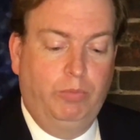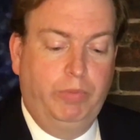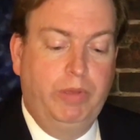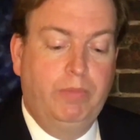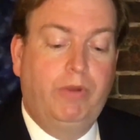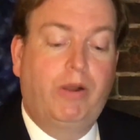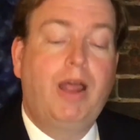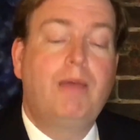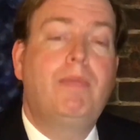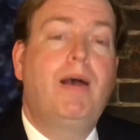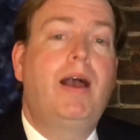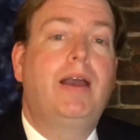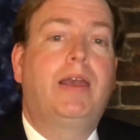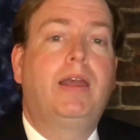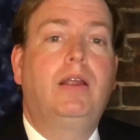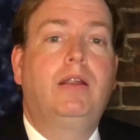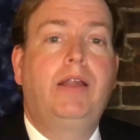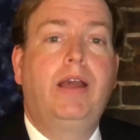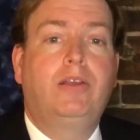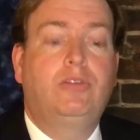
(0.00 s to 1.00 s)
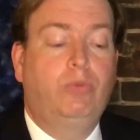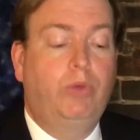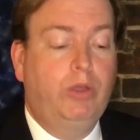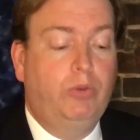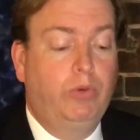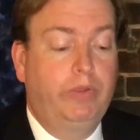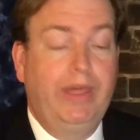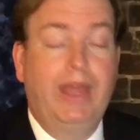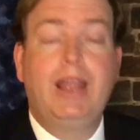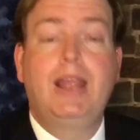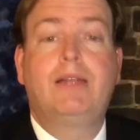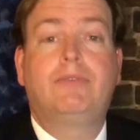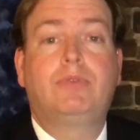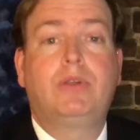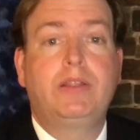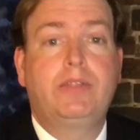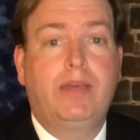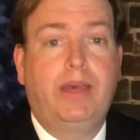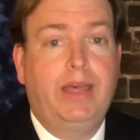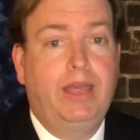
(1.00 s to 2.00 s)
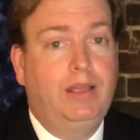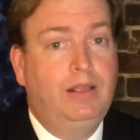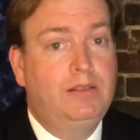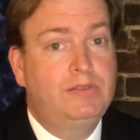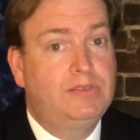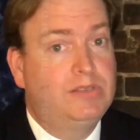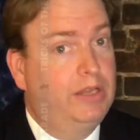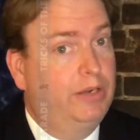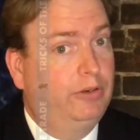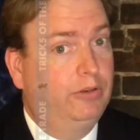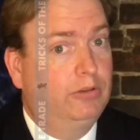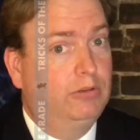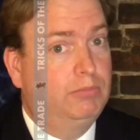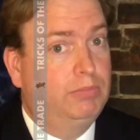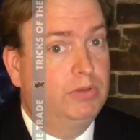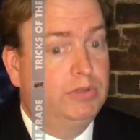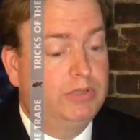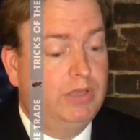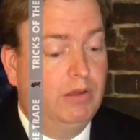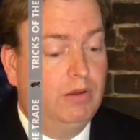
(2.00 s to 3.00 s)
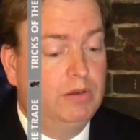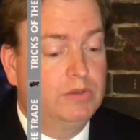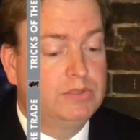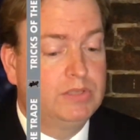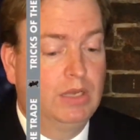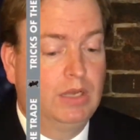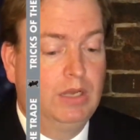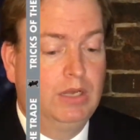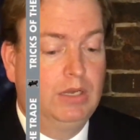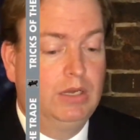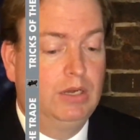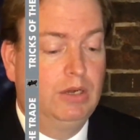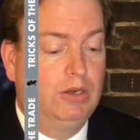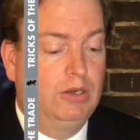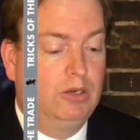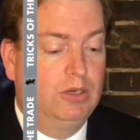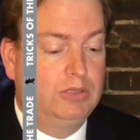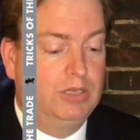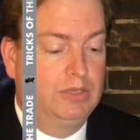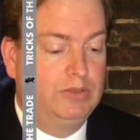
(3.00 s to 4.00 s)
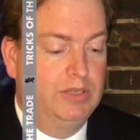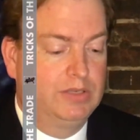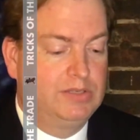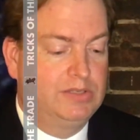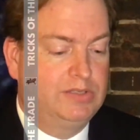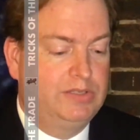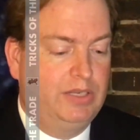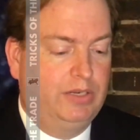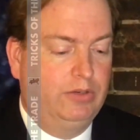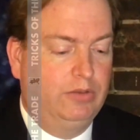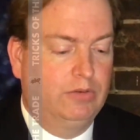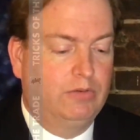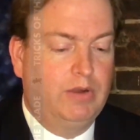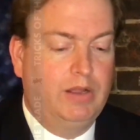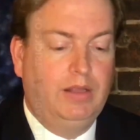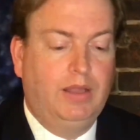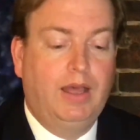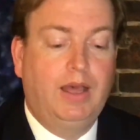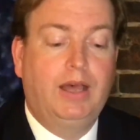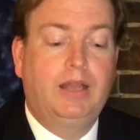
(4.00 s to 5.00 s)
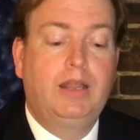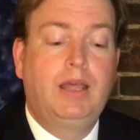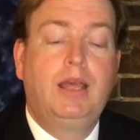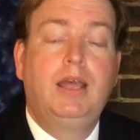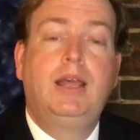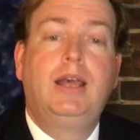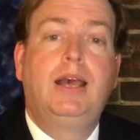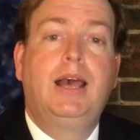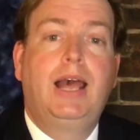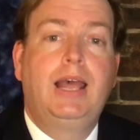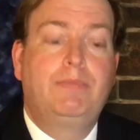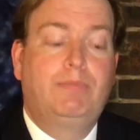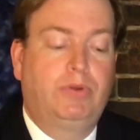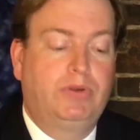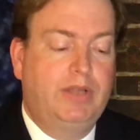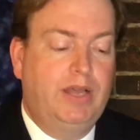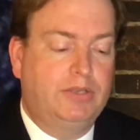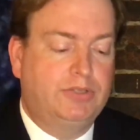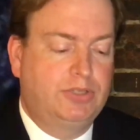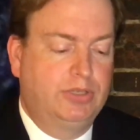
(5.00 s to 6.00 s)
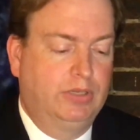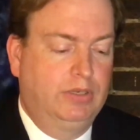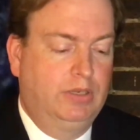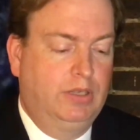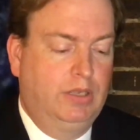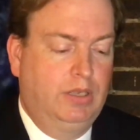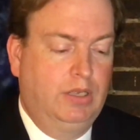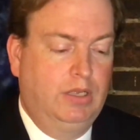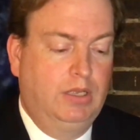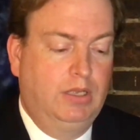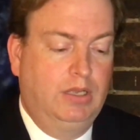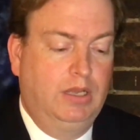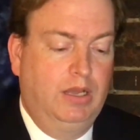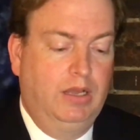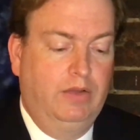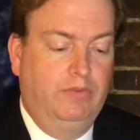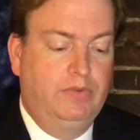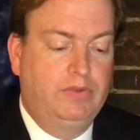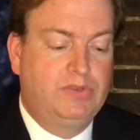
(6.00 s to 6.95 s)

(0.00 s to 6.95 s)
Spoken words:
be right back here next week with everything Citadel Bulldogs on the Citadel Gray Line, a production of